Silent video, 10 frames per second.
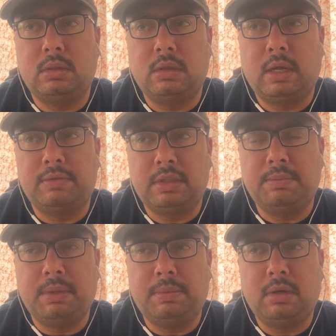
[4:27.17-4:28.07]
I've
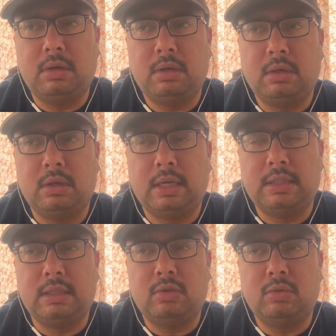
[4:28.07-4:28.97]
seen people
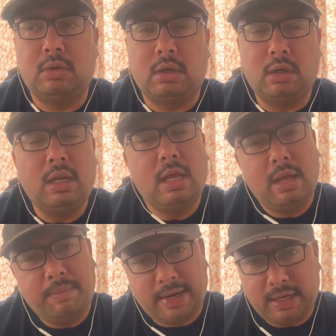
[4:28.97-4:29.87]
rising to the colonel.
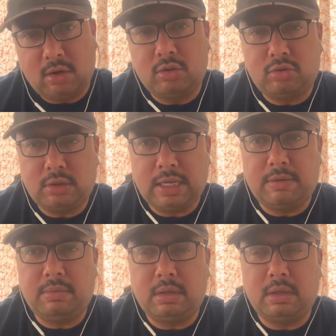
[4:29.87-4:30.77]
Brigadier also
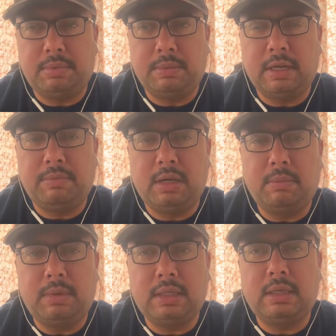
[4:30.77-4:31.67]
people have
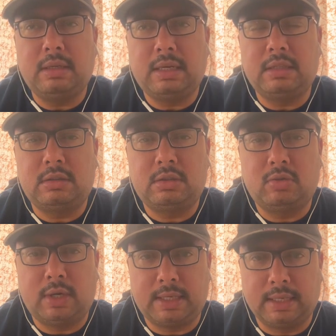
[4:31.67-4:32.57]
become, but then that is
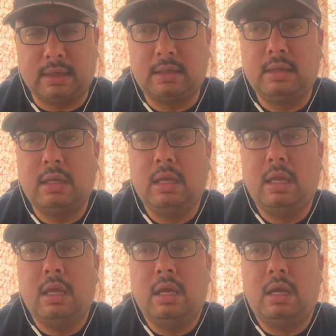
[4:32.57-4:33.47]
quite rare.
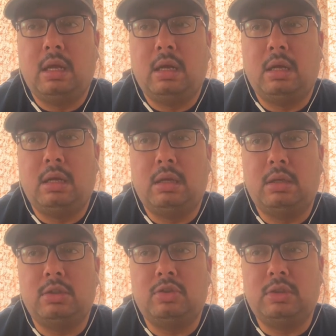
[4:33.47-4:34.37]

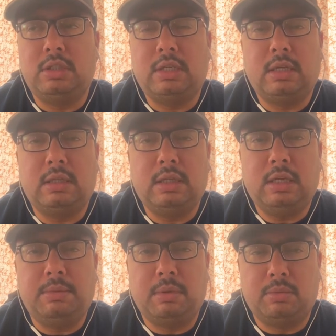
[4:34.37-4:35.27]
So these are
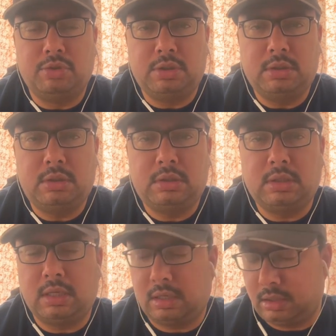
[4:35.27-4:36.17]
the promotions
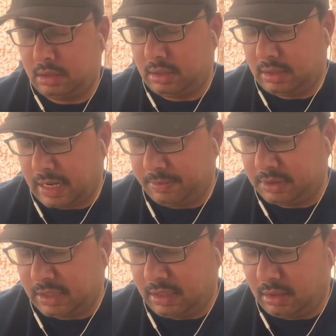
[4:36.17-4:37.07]
and the time
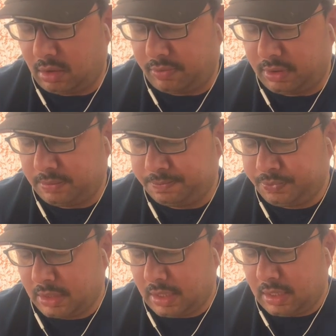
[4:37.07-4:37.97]
scale of it.
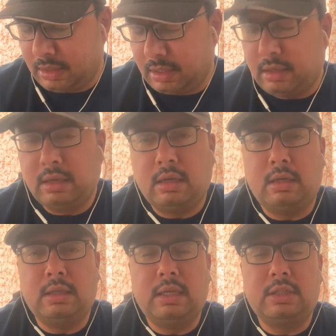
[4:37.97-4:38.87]
Then
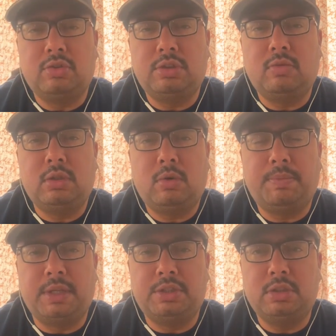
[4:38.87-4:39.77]
the next question was about
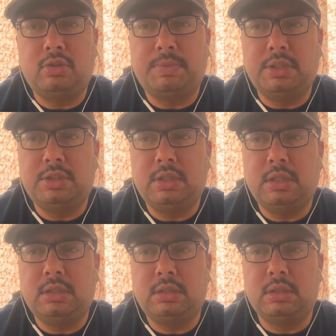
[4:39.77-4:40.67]
pension. So pension
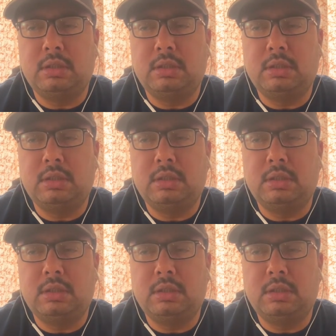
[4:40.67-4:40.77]
is